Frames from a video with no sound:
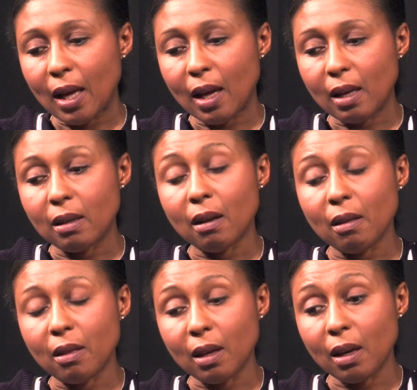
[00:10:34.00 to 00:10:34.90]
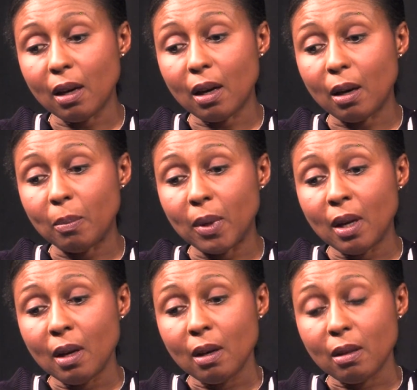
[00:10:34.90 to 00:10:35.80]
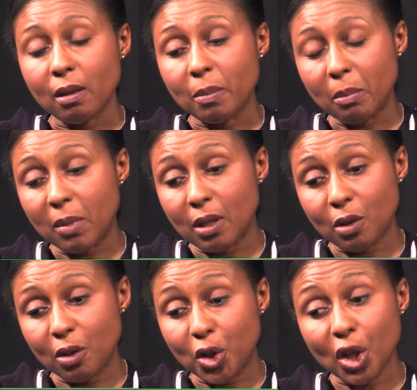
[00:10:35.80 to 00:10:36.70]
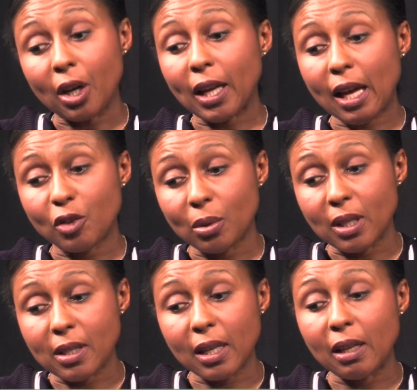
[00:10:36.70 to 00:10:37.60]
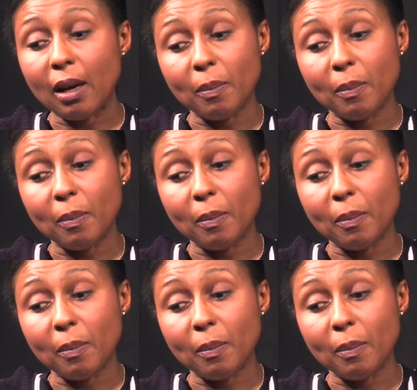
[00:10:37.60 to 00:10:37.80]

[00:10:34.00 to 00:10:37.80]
and the Minister Chuck actually said